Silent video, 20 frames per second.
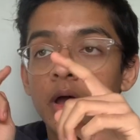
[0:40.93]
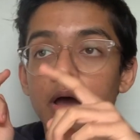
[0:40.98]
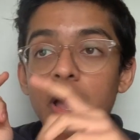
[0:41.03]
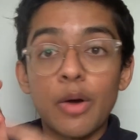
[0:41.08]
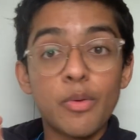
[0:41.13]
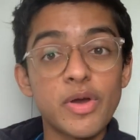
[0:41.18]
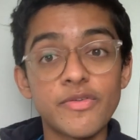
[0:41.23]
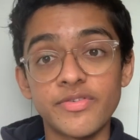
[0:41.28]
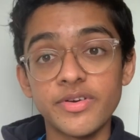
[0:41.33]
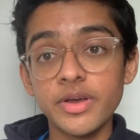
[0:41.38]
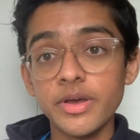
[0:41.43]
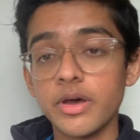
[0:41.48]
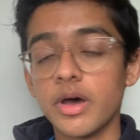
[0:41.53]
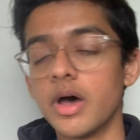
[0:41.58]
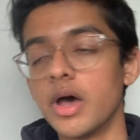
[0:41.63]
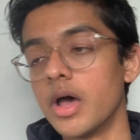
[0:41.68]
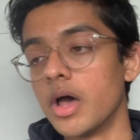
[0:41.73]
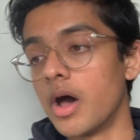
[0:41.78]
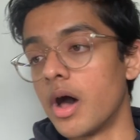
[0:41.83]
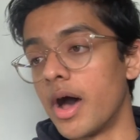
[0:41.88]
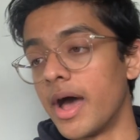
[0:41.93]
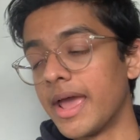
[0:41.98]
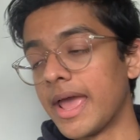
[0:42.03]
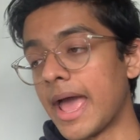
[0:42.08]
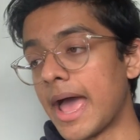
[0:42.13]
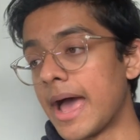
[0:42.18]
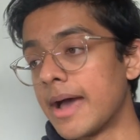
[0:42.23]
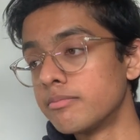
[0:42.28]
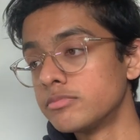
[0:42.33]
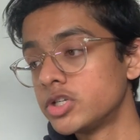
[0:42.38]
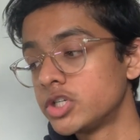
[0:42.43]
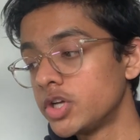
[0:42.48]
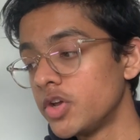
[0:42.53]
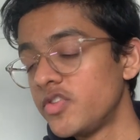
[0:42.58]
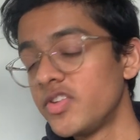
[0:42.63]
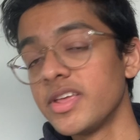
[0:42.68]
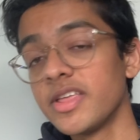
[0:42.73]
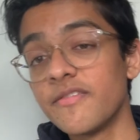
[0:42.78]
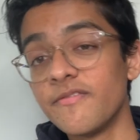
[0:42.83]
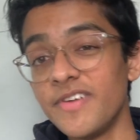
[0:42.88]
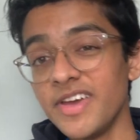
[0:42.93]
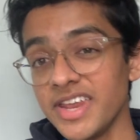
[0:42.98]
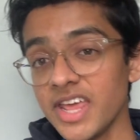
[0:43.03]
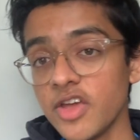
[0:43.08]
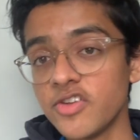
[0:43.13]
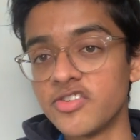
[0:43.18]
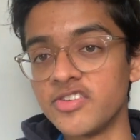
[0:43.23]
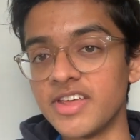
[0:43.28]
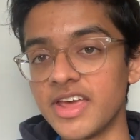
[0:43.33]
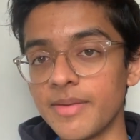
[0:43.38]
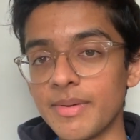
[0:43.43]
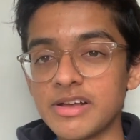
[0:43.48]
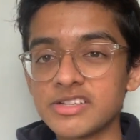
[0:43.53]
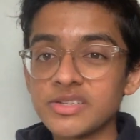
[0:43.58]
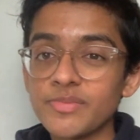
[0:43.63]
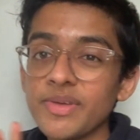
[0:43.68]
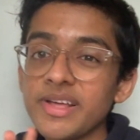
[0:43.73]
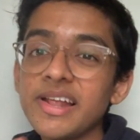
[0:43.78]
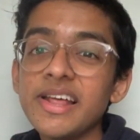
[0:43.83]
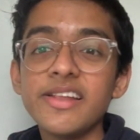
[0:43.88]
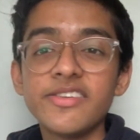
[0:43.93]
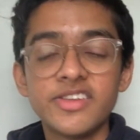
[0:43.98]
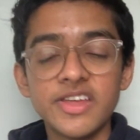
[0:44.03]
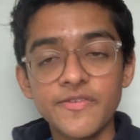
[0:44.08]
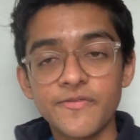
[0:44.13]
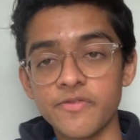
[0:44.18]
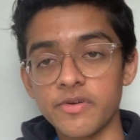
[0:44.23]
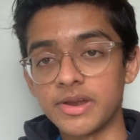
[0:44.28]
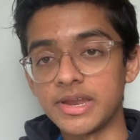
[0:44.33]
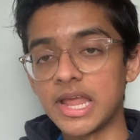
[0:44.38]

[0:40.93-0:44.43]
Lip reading: However, I am shooting a video today about something a little different.